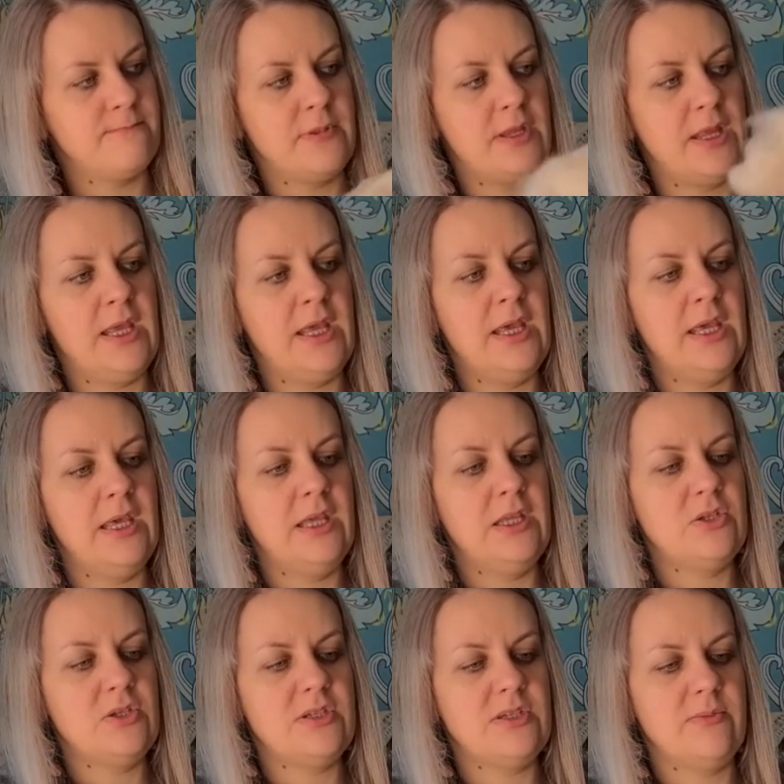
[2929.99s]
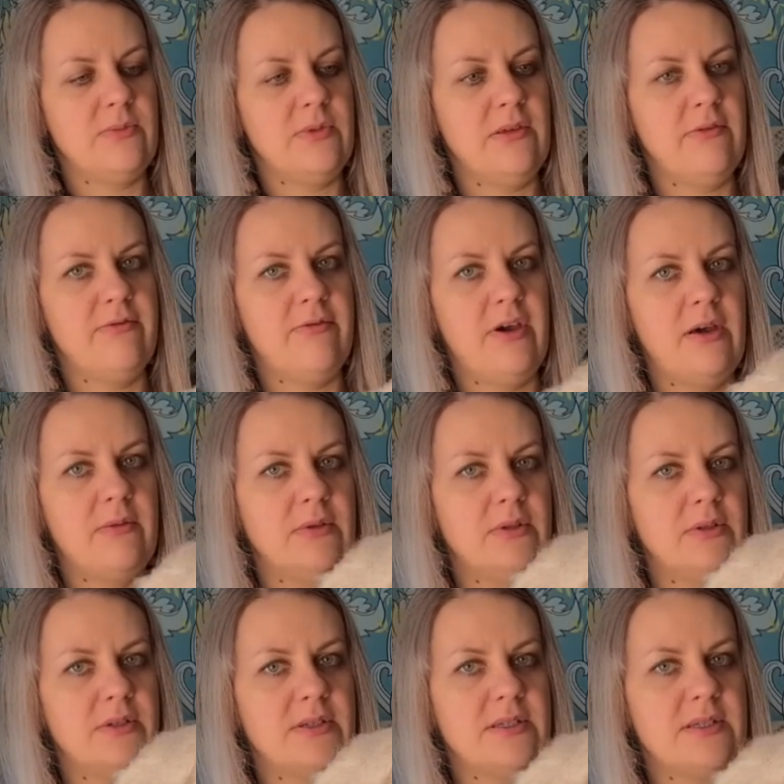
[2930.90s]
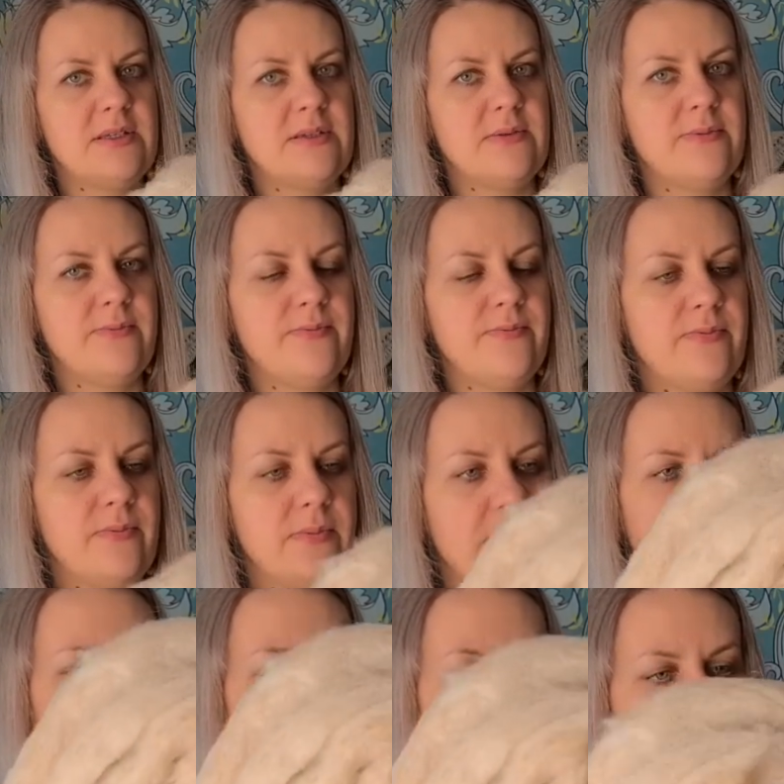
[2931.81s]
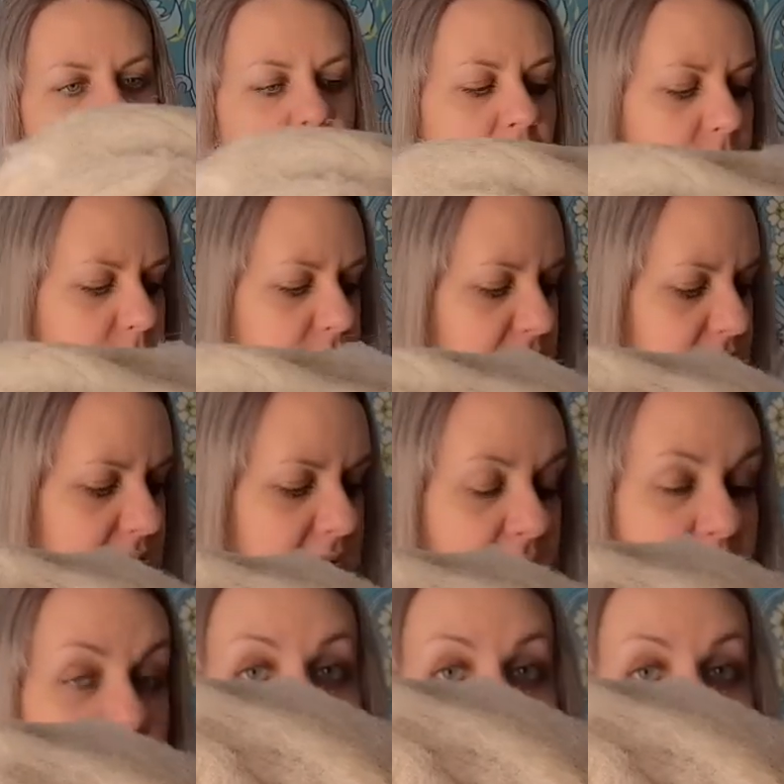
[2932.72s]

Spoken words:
Into something fabulous. I don't know how much is here.